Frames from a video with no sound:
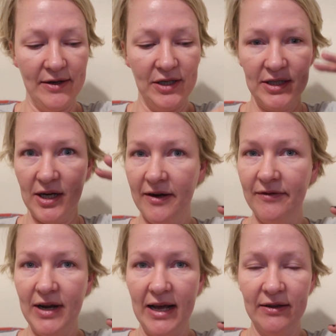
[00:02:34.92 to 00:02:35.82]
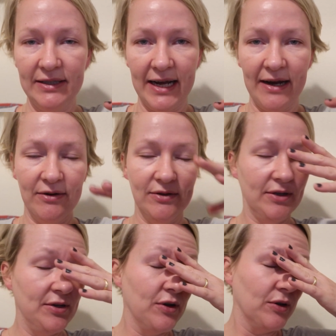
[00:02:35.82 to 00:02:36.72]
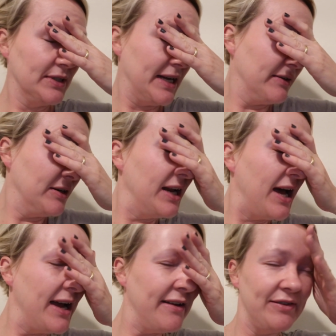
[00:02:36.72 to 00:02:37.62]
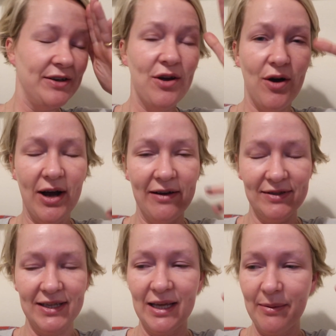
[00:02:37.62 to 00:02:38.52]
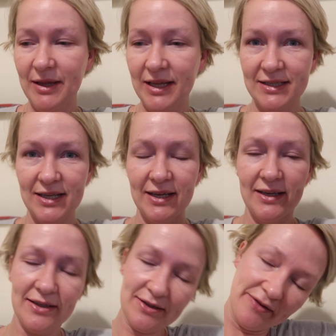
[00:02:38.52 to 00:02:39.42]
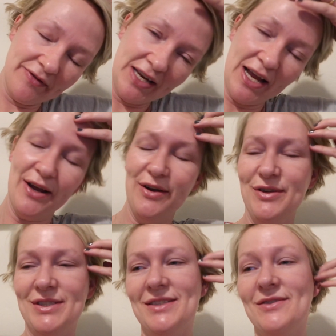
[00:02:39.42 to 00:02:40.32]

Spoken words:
just to kind of nail down and knuckle down on life and not have to think about things like doing videos.